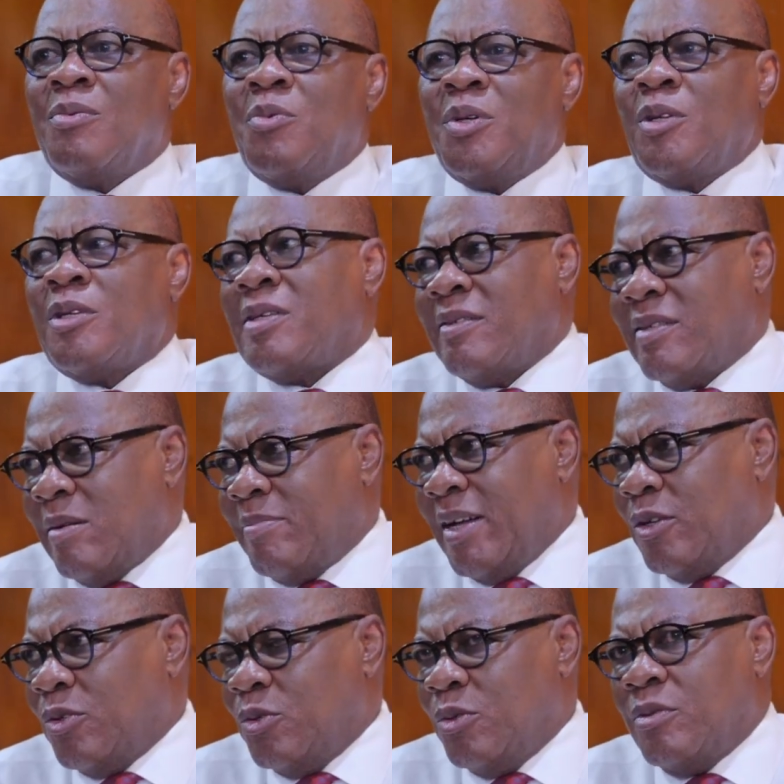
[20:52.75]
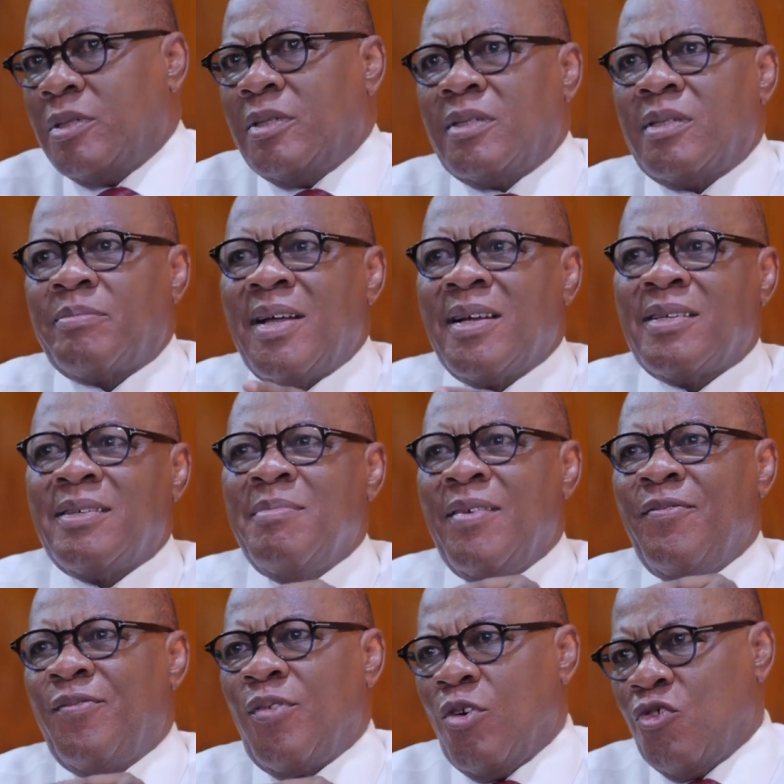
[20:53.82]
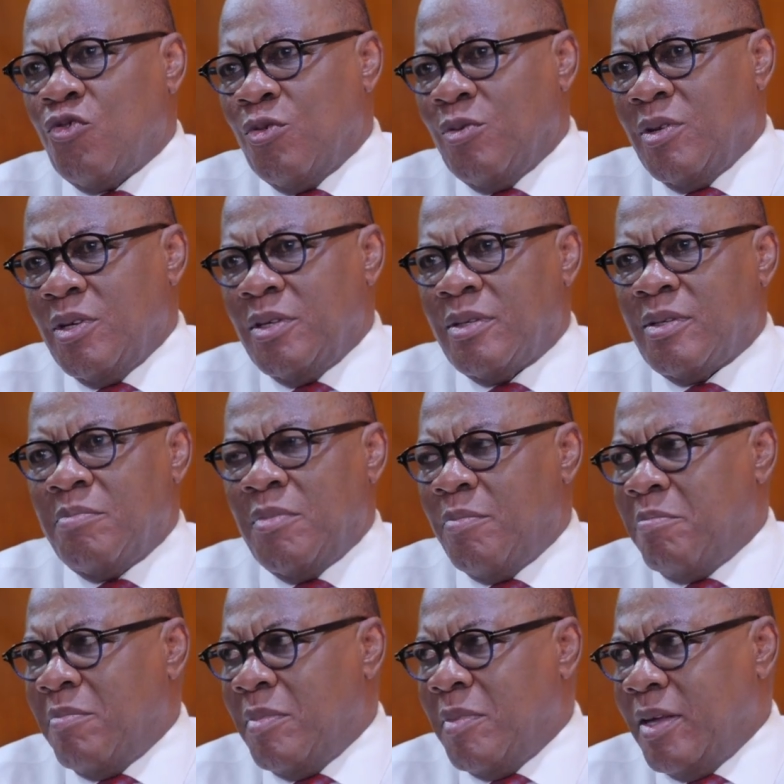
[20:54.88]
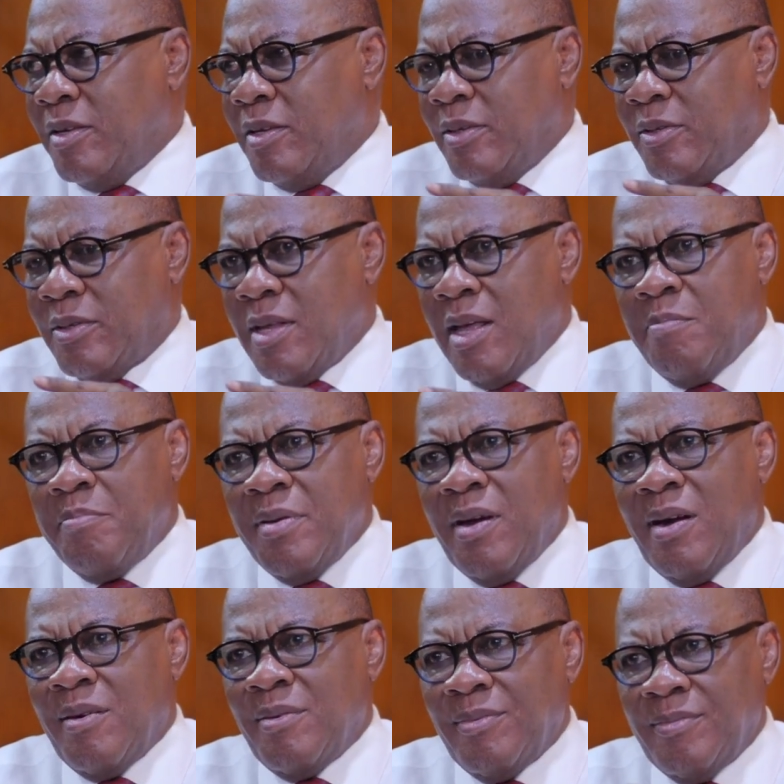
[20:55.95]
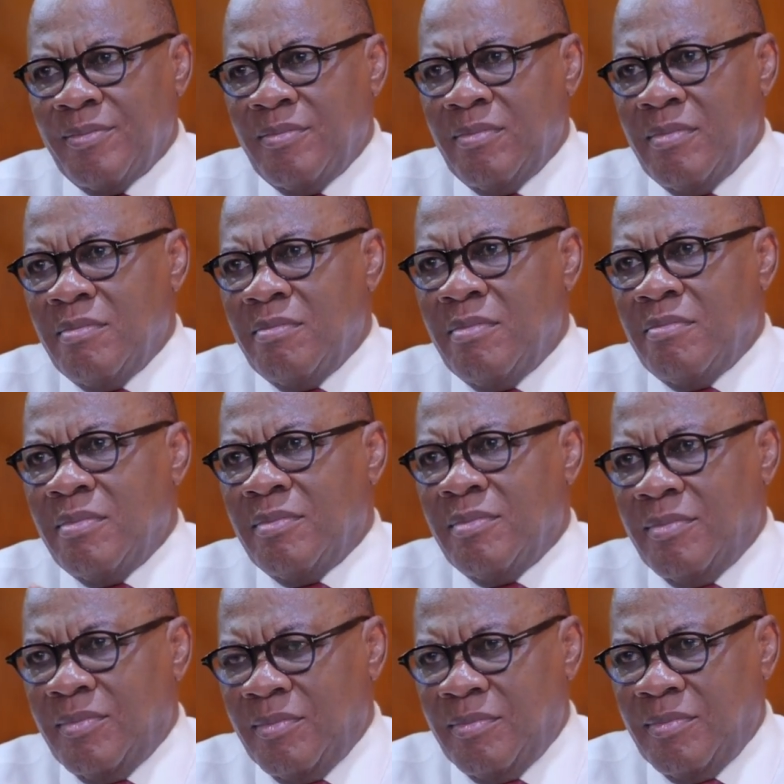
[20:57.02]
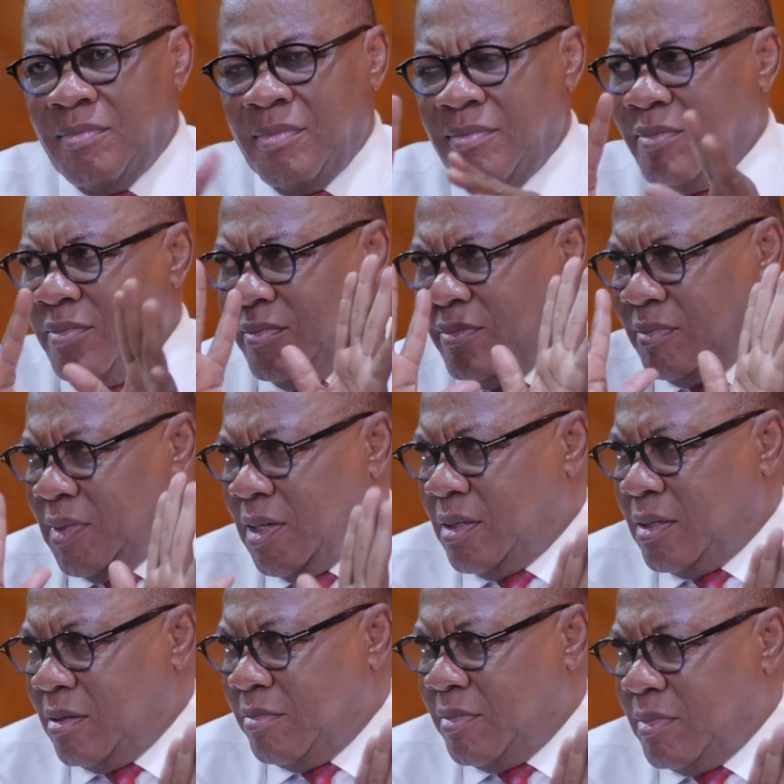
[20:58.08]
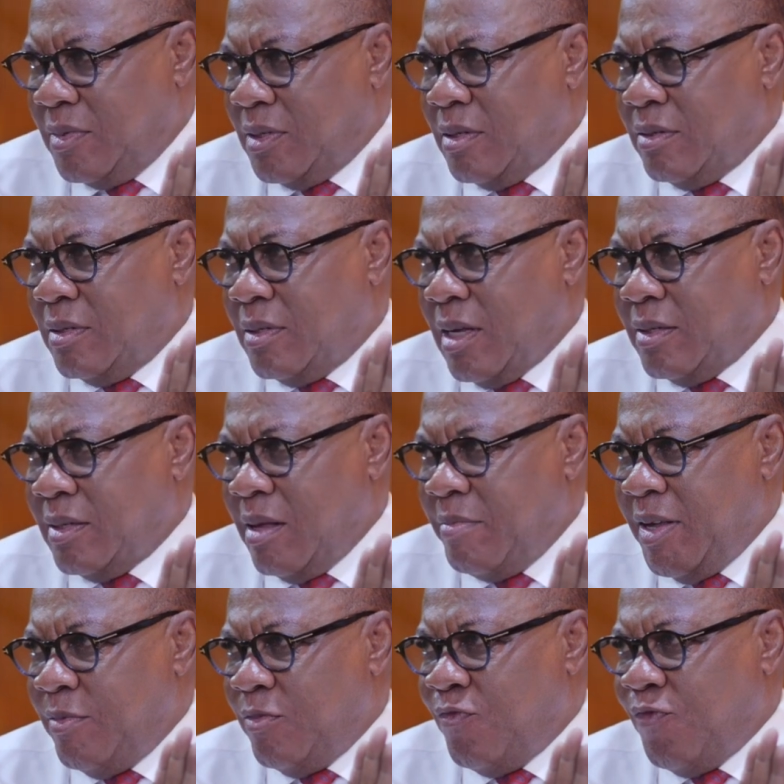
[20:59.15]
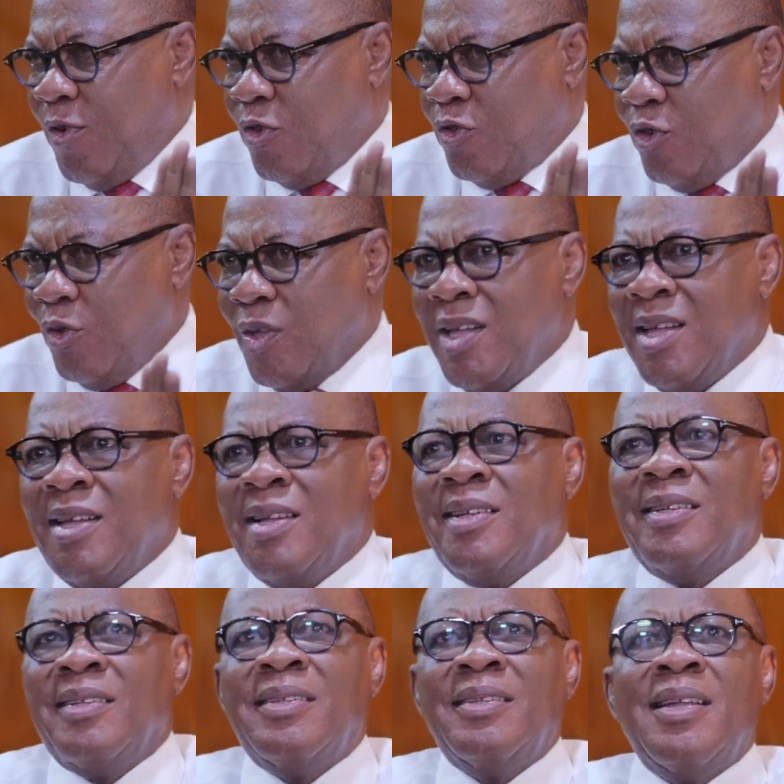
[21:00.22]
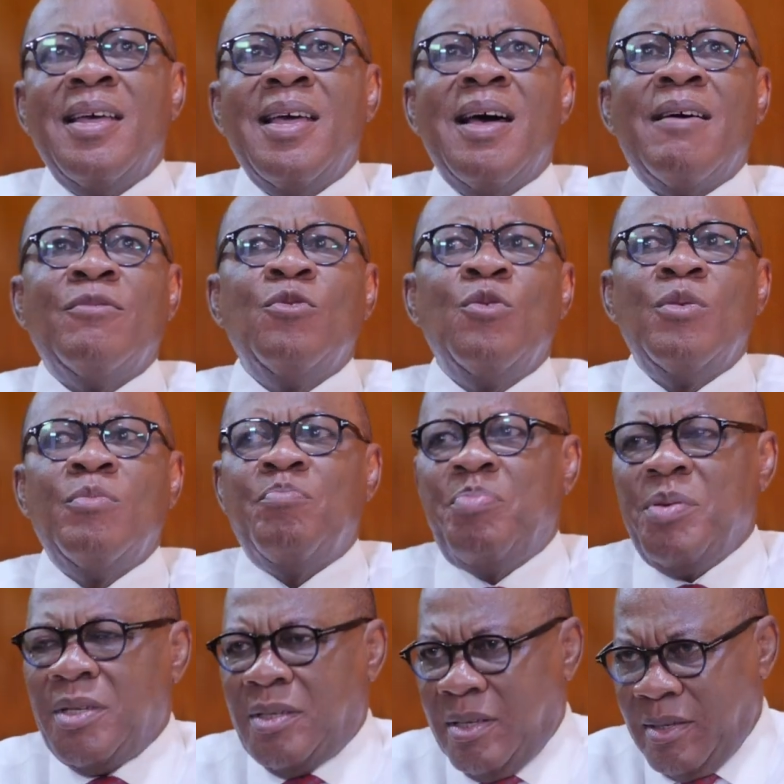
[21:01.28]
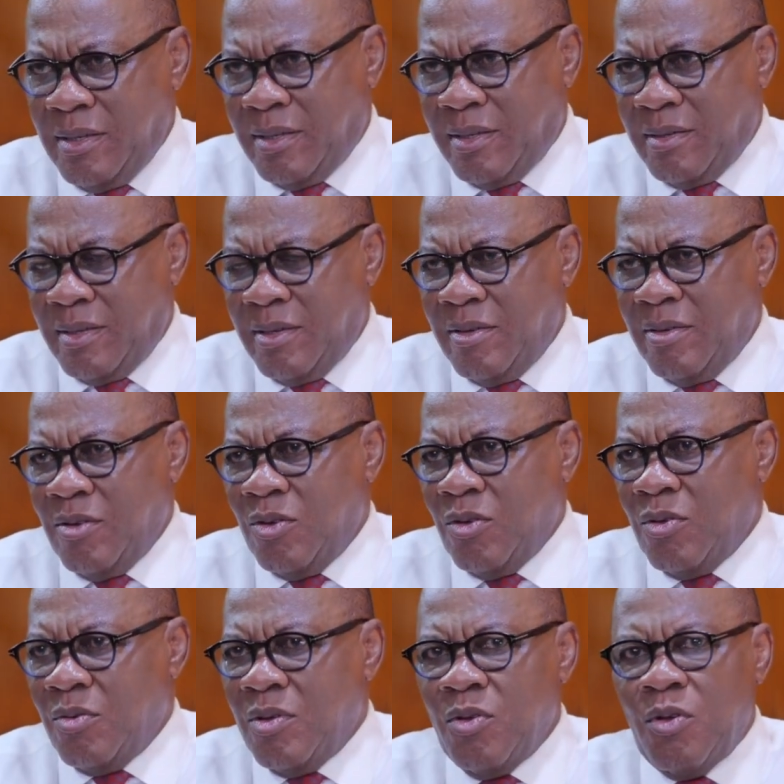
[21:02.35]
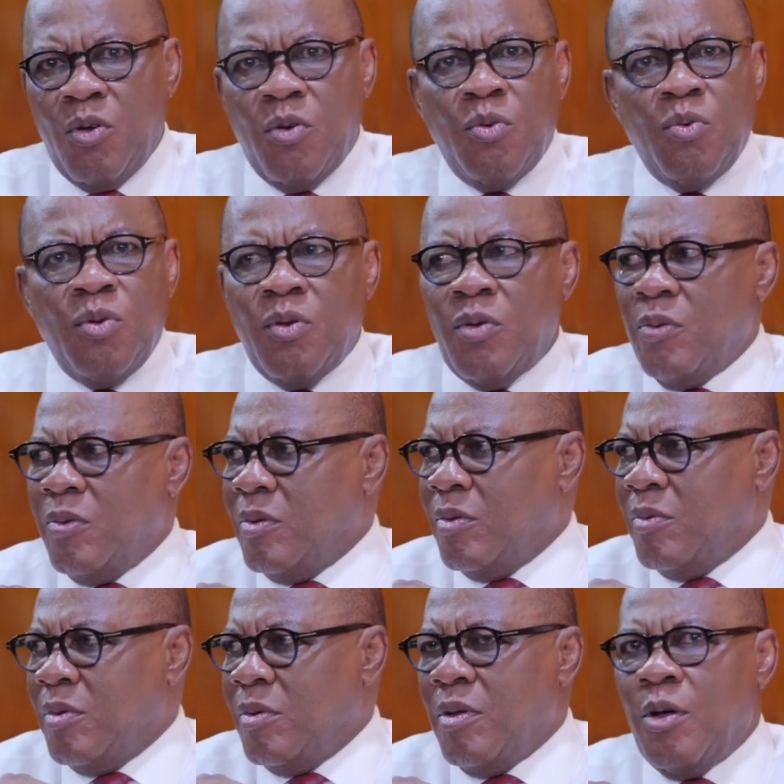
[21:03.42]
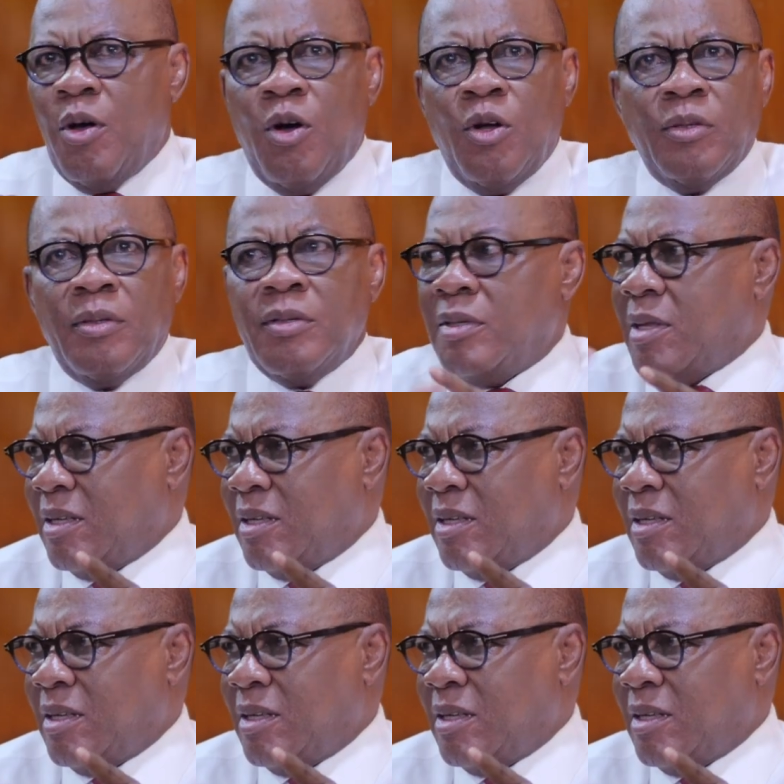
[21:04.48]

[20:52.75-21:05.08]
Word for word: What does central bank do? Central bank's main function is is MPR. Yeah. That's the, yeah. that's their main function. Yeah. They have no business. Price stability. Really. Oh, On, mm.